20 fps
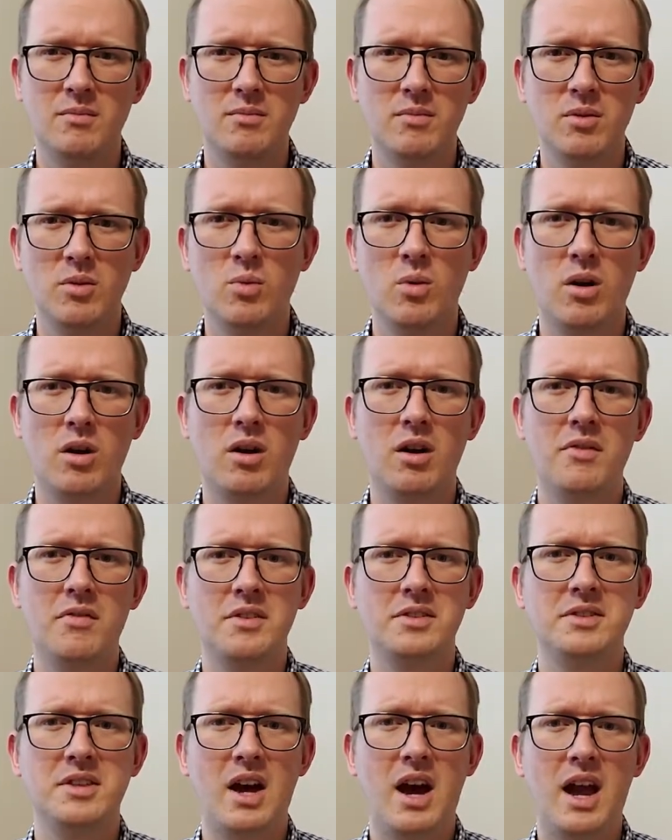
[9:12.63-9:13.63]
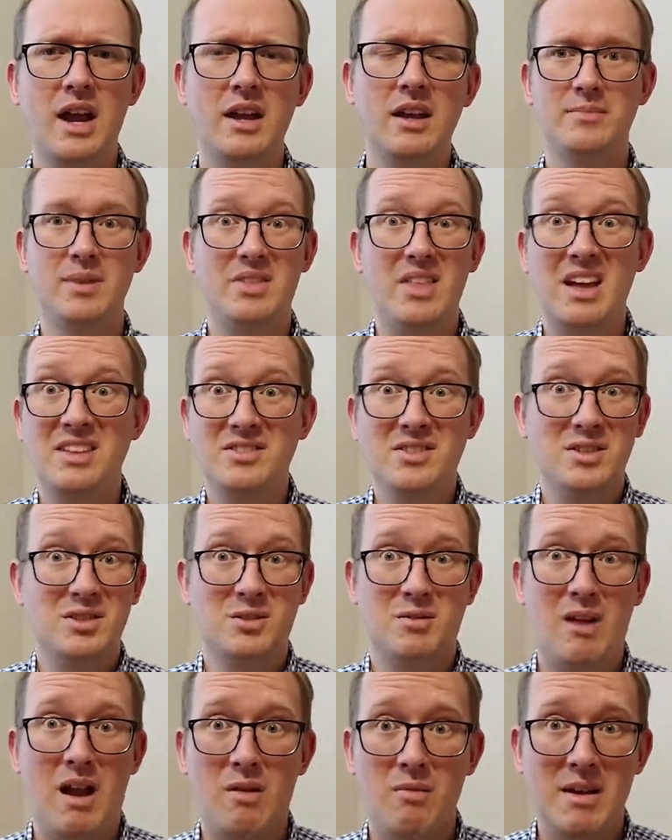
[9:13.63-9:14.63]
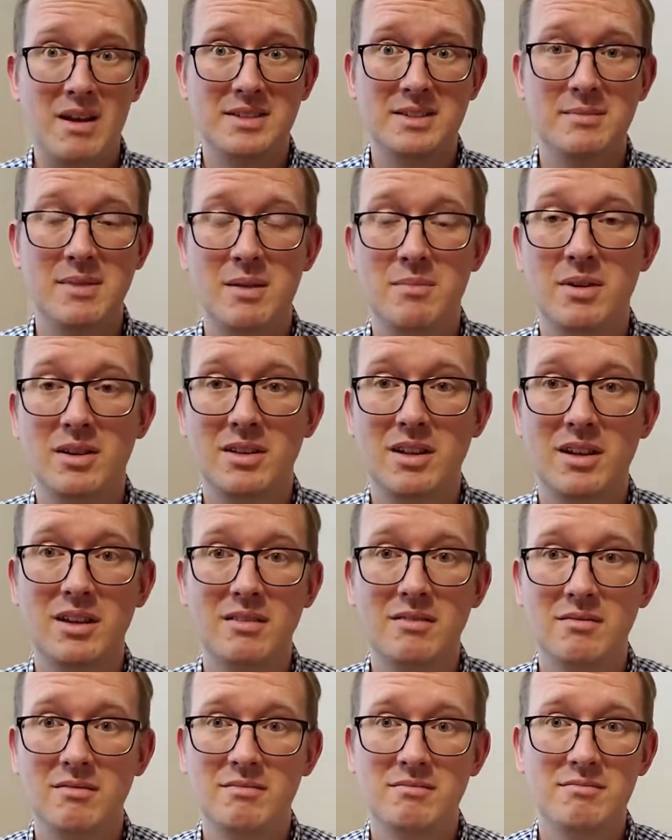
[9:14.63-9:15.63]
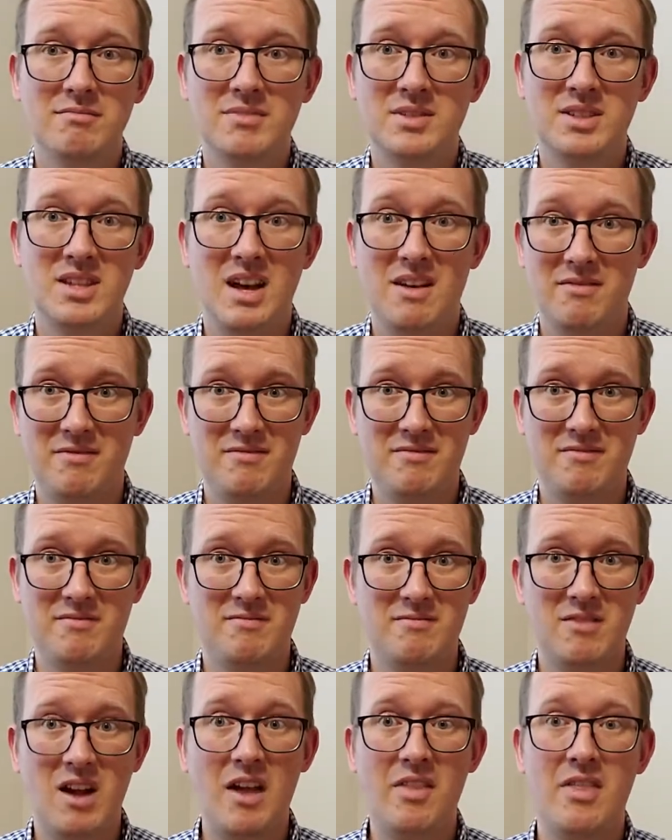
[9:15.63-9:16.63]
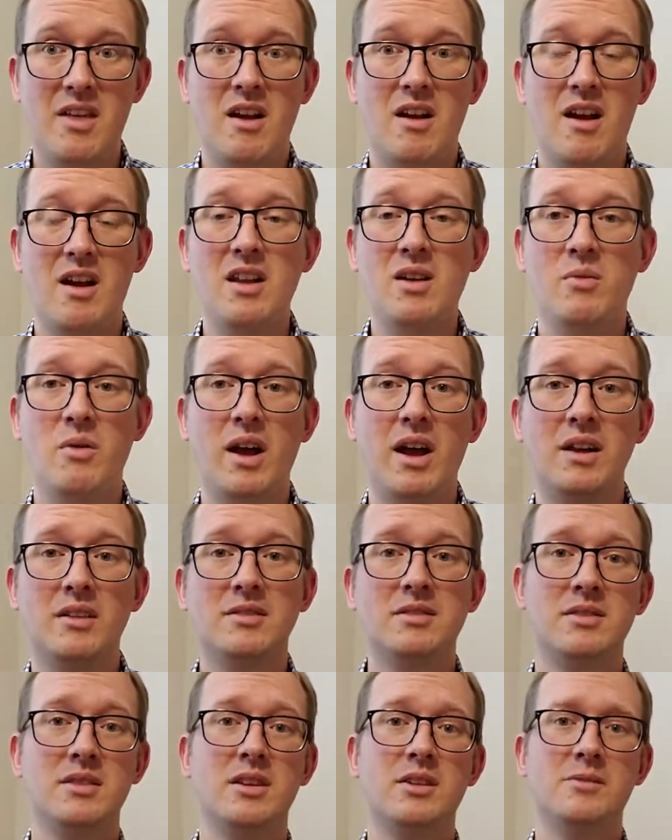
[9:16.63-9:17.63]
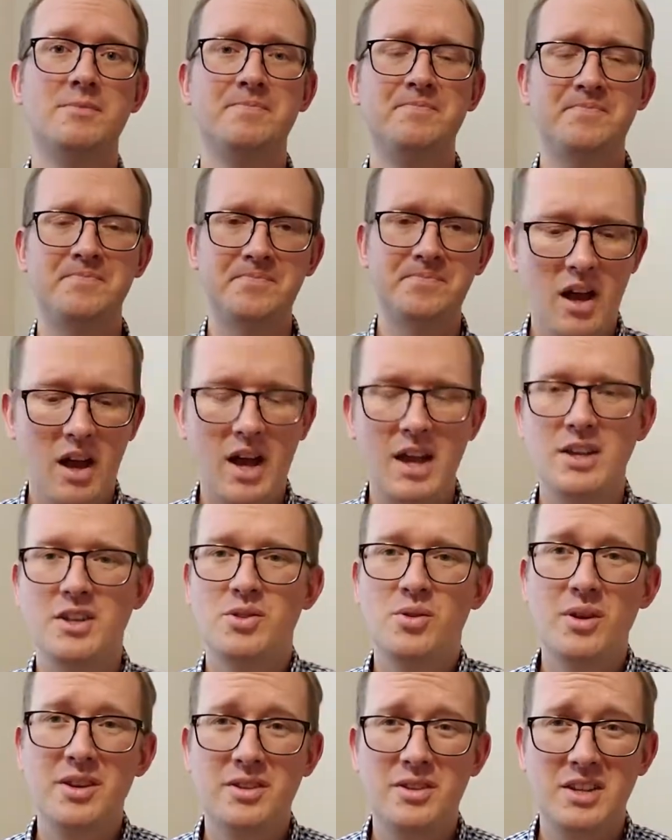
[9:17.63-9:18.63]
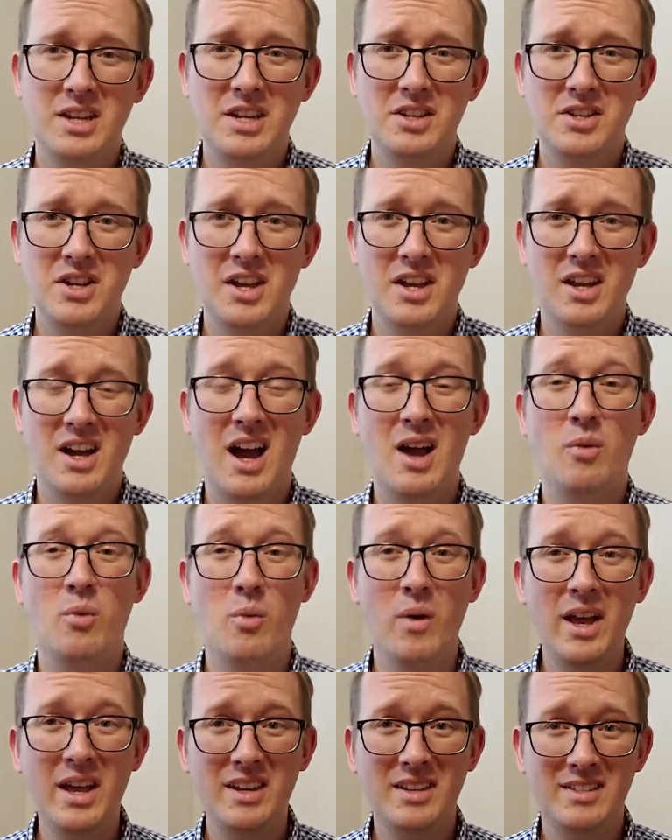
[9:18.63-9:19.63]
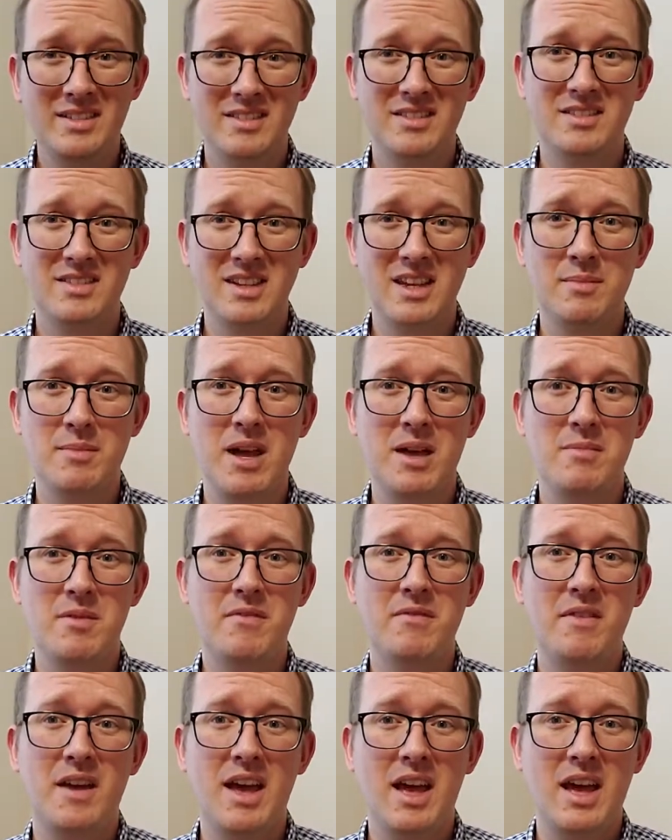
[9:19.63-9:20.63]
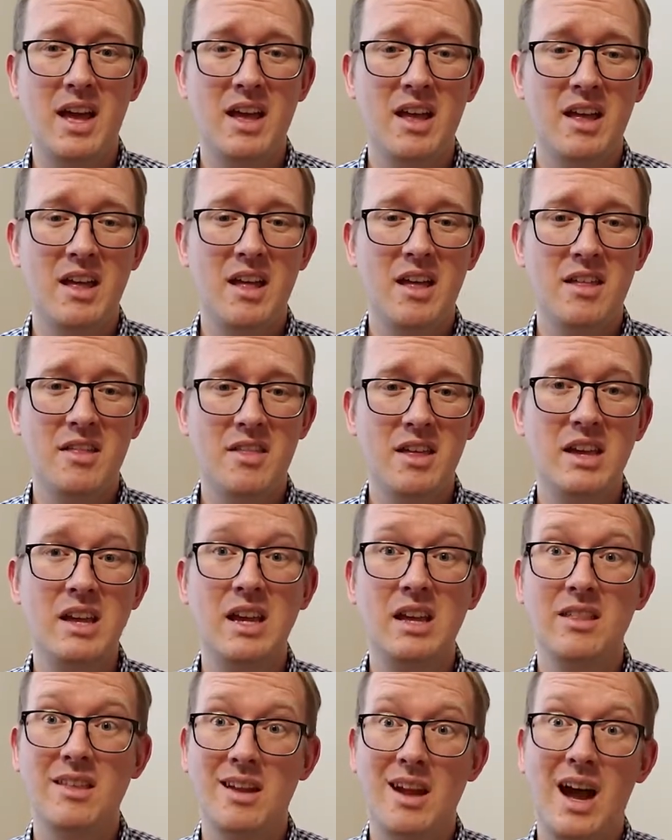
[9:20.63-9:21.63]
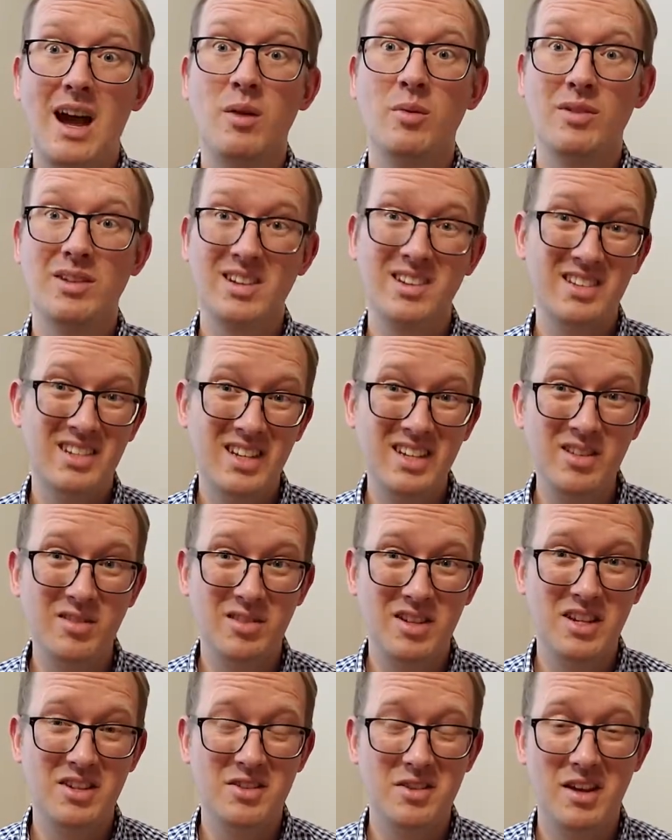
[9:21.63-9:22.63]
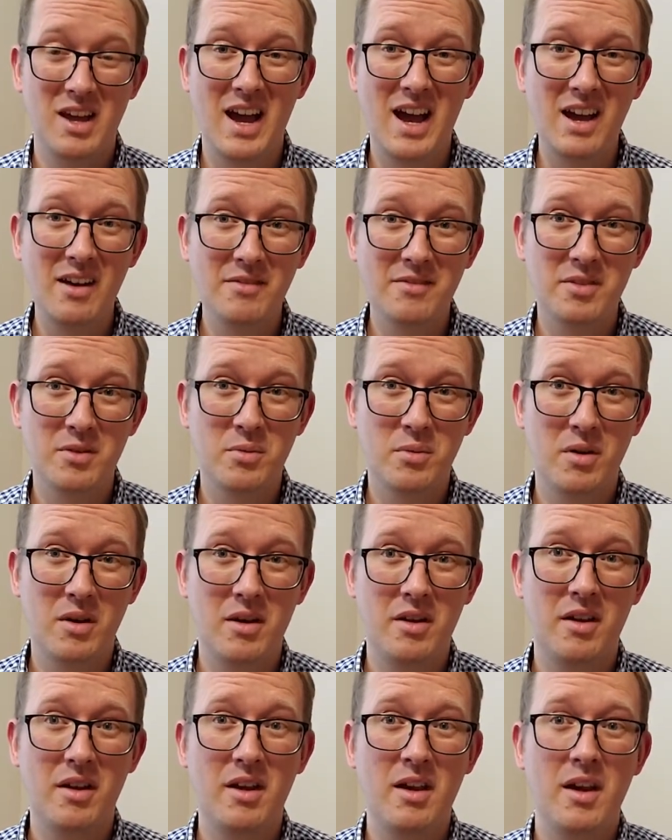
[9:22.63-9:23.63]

work on the side. But that's just great resume building stuff right there anyway. So I enjoyed teaching. I went to get my MFA thinking that I would continue teaching afterward,